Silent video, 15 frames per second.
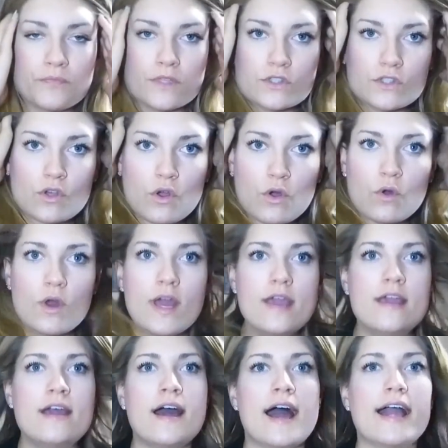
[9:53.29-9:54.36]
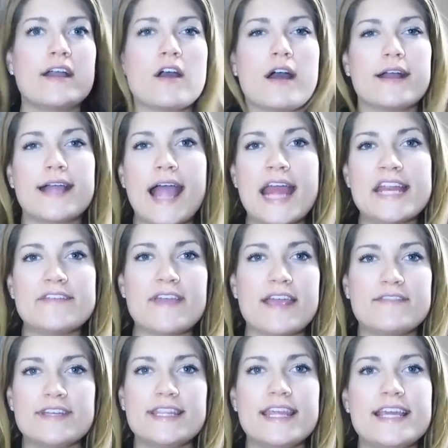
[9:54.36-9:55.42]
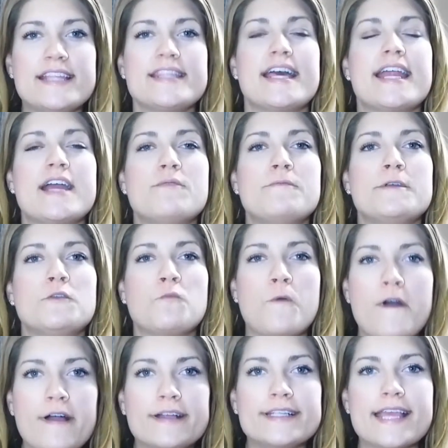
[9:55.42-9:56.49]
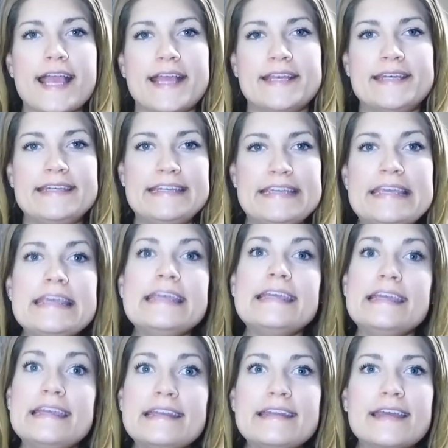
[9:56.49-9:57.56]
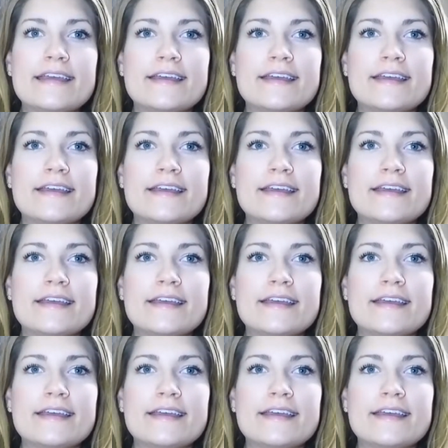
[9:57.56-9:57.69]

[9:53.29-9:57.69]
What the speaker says: So I got kind of everything that I would want and need